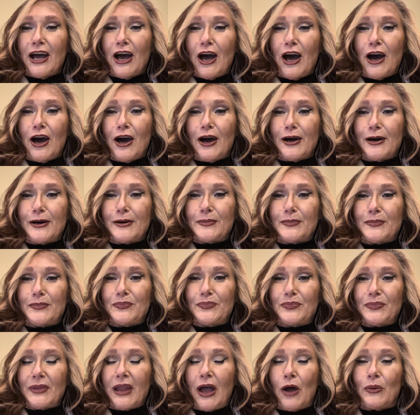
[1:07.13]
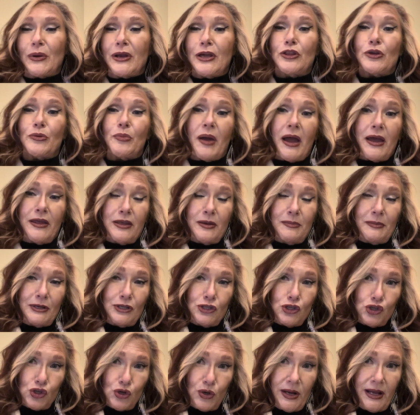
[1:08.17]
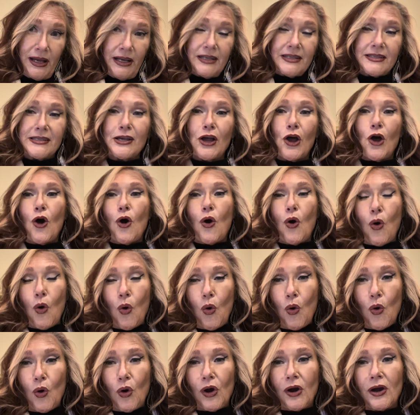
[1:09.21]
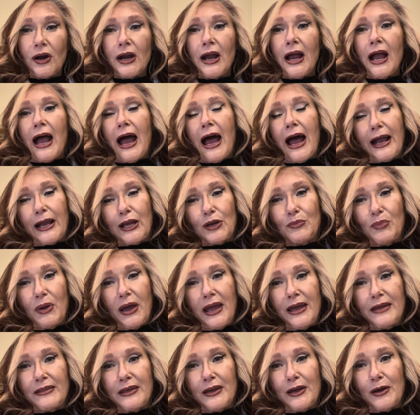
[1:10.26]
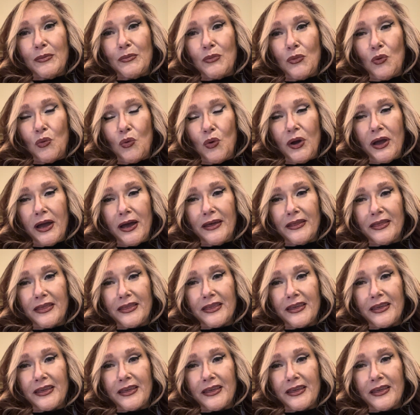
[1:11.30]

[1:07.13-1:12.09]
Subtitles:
I would either pay them in drinks or I could pay them with